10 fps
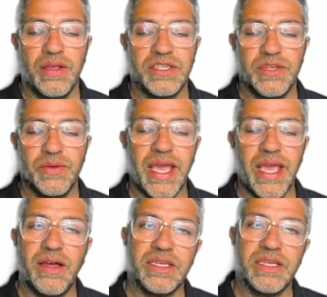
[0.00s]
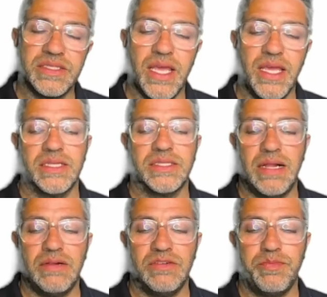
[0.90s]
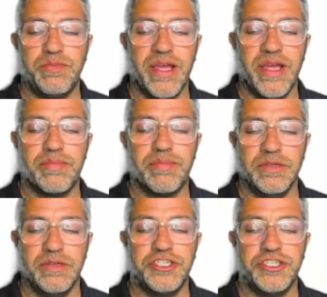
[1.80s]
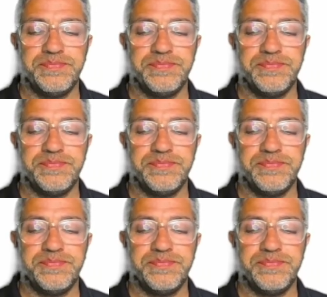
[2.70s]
So again, I can take that algebraic approach.